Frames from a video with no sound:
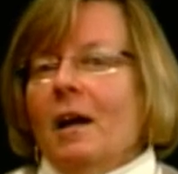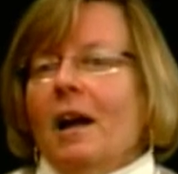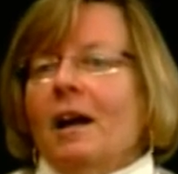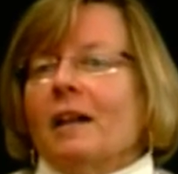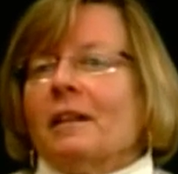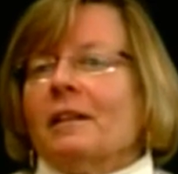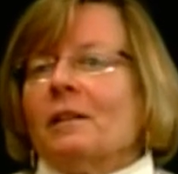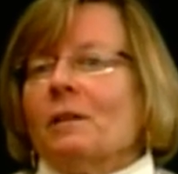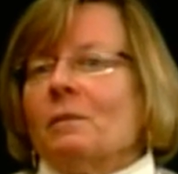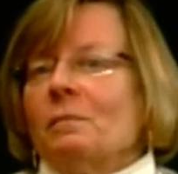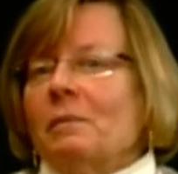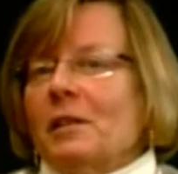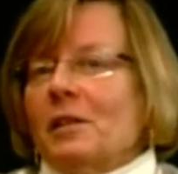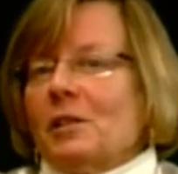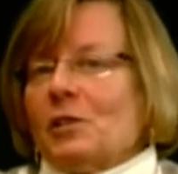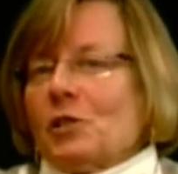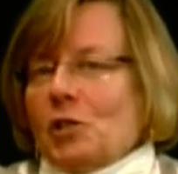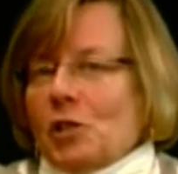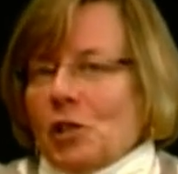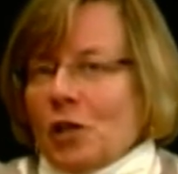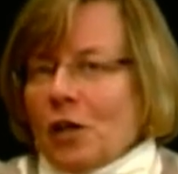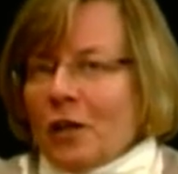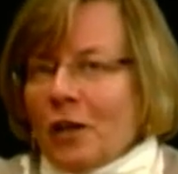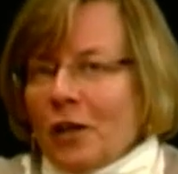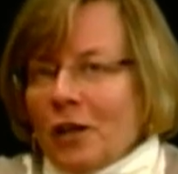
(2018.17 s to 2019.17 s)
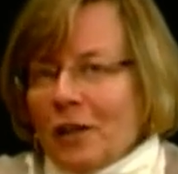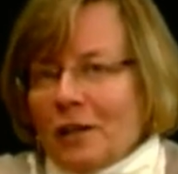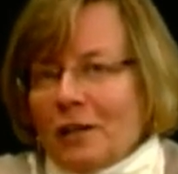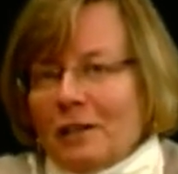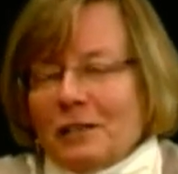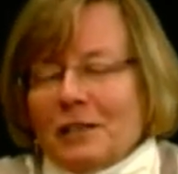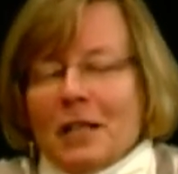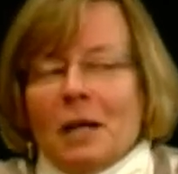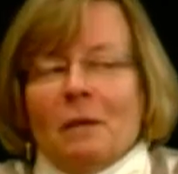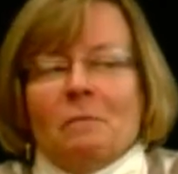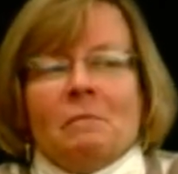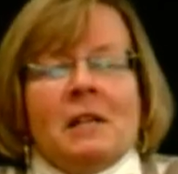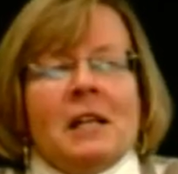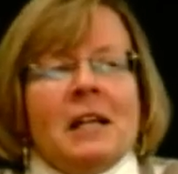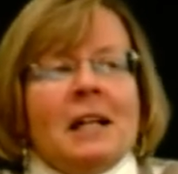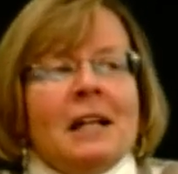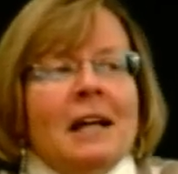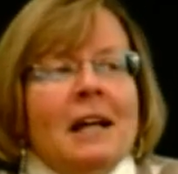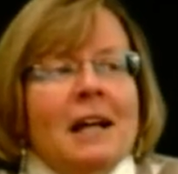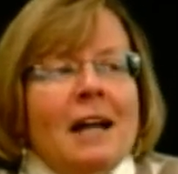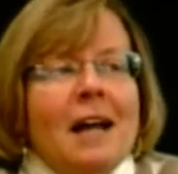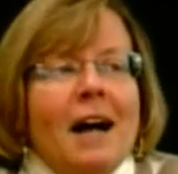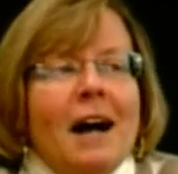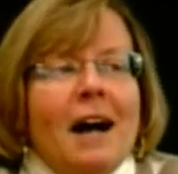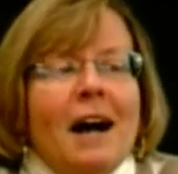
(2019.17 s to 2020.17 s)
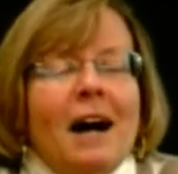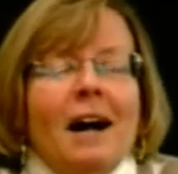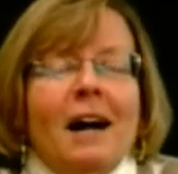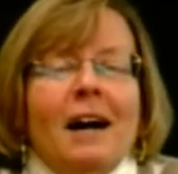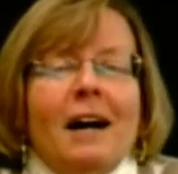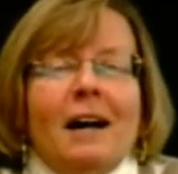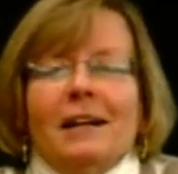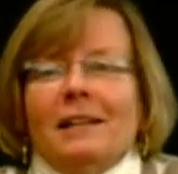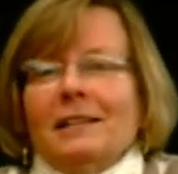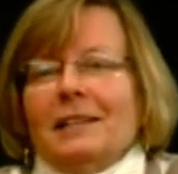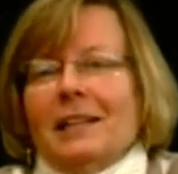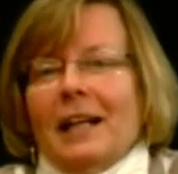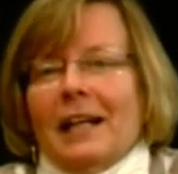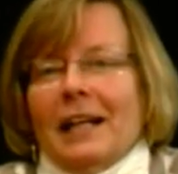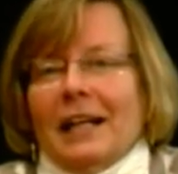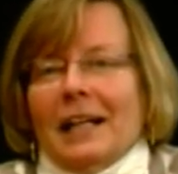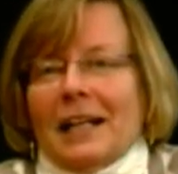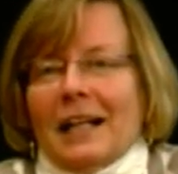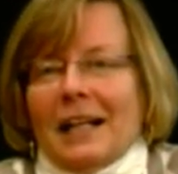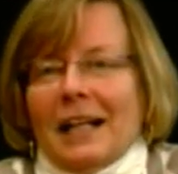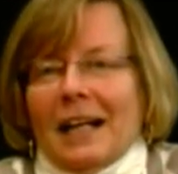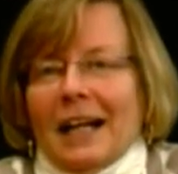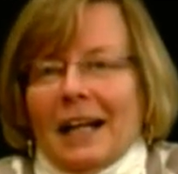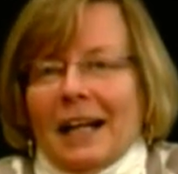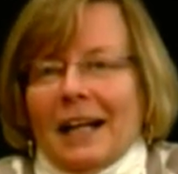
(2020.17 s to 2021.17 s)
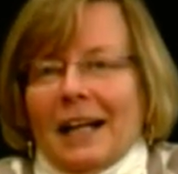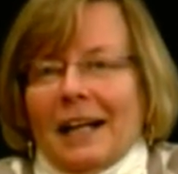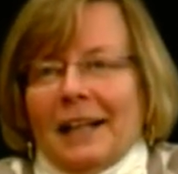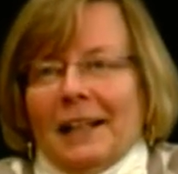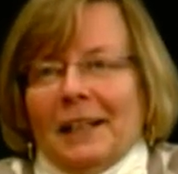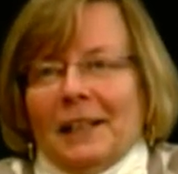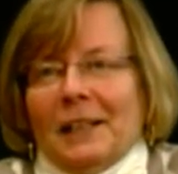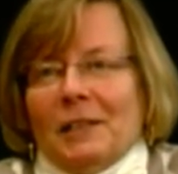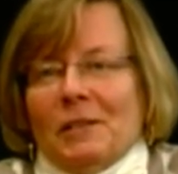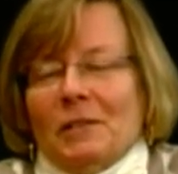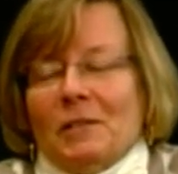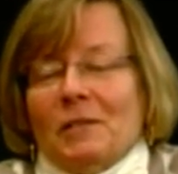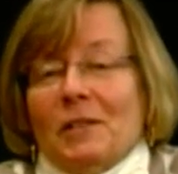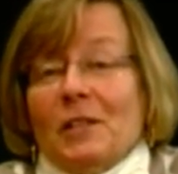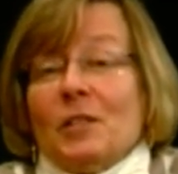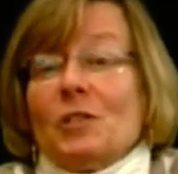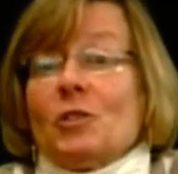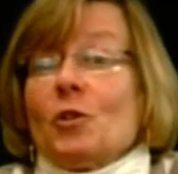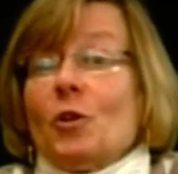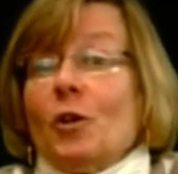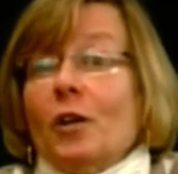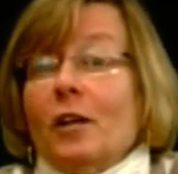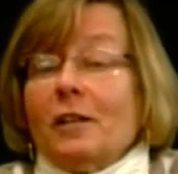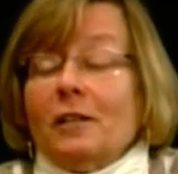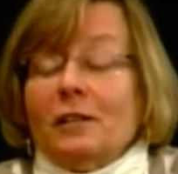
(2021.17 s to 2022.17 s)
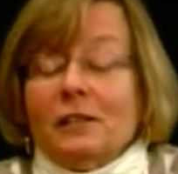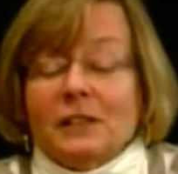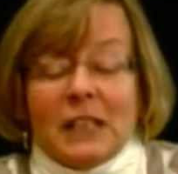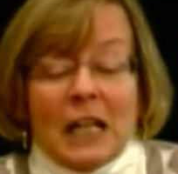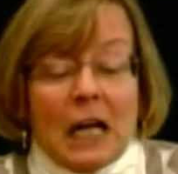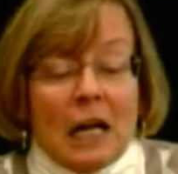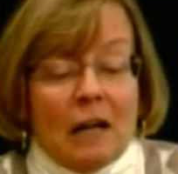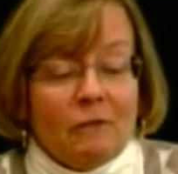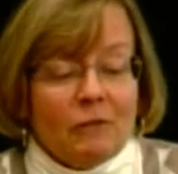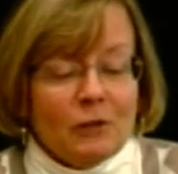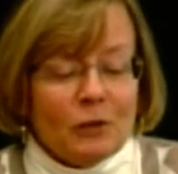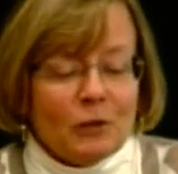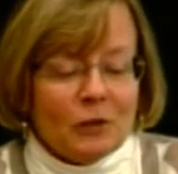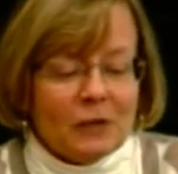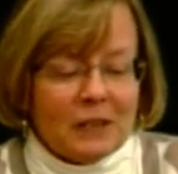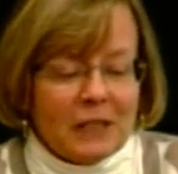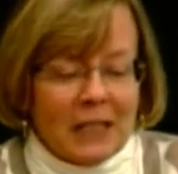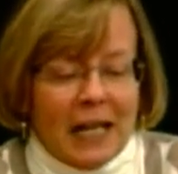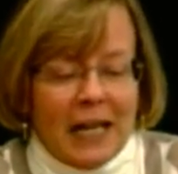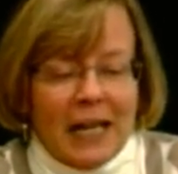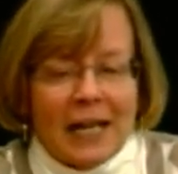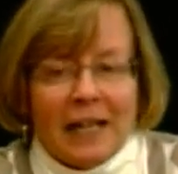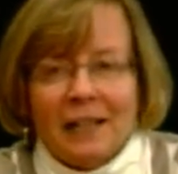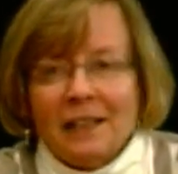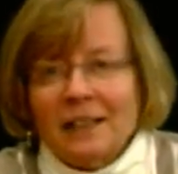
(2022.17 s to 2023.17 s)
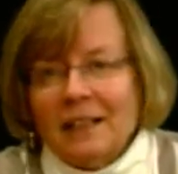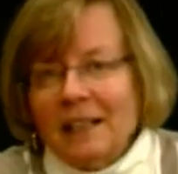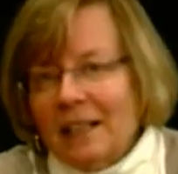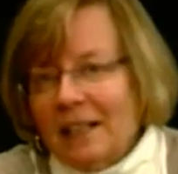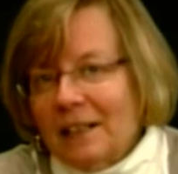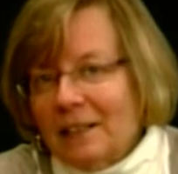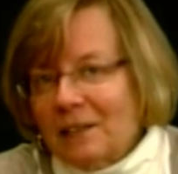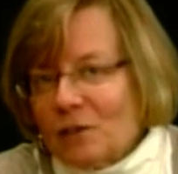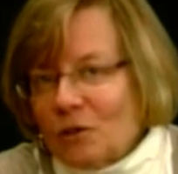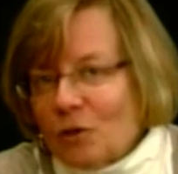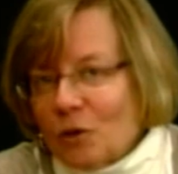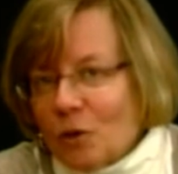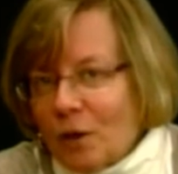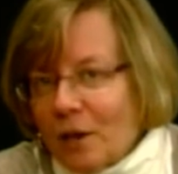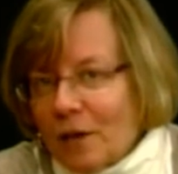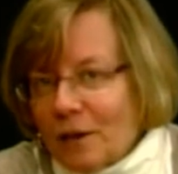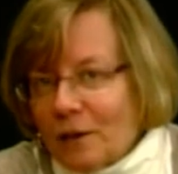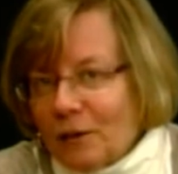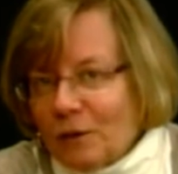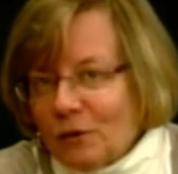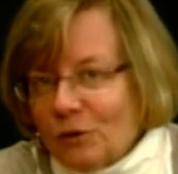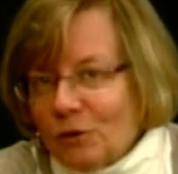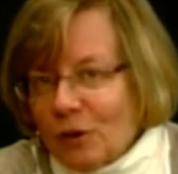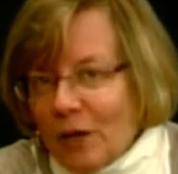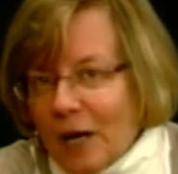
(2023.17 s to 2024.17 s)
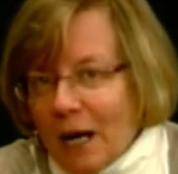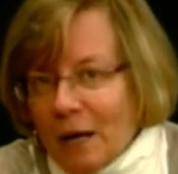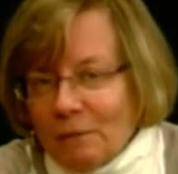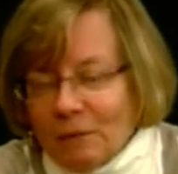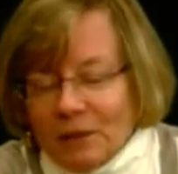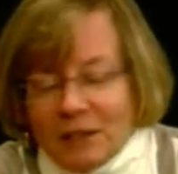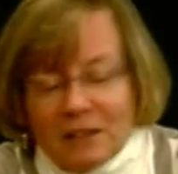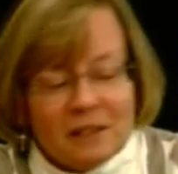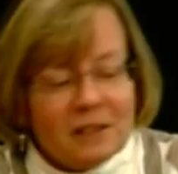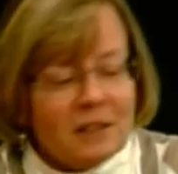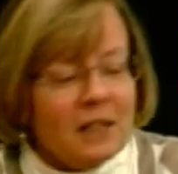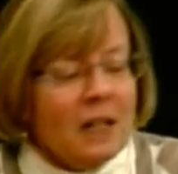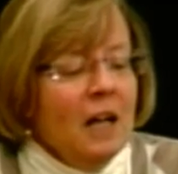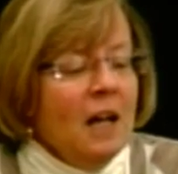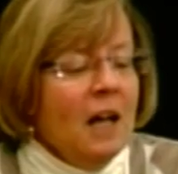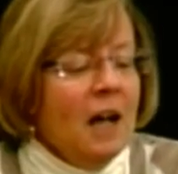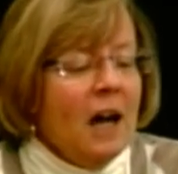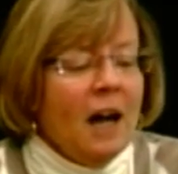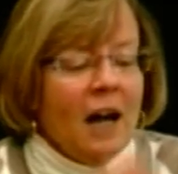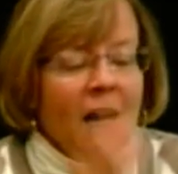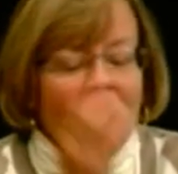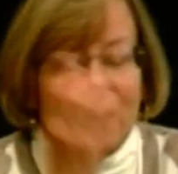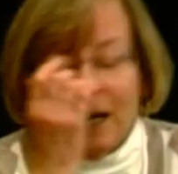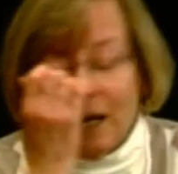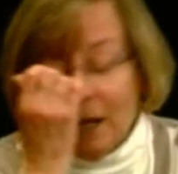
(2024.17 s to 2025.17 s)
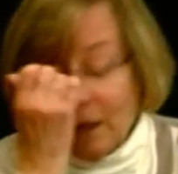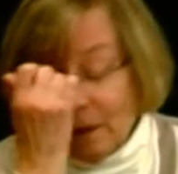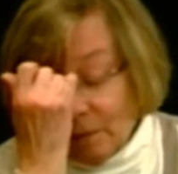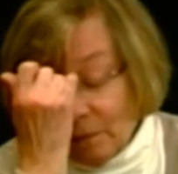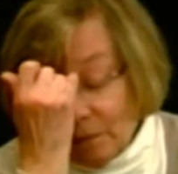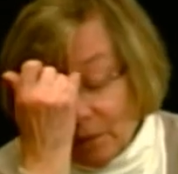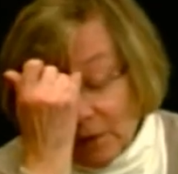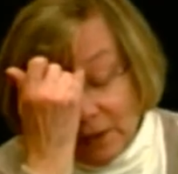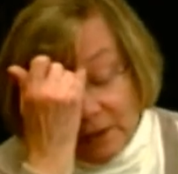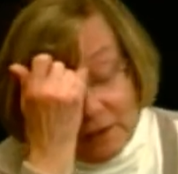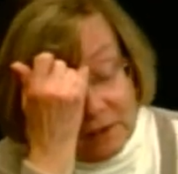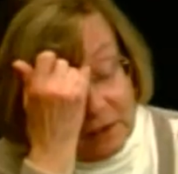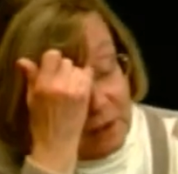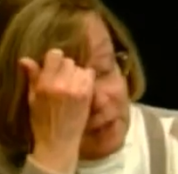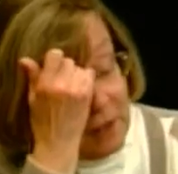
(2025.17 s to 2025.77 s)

a little bit of sugar or something, uh, like uh, historical novels and historical dramas. Um, this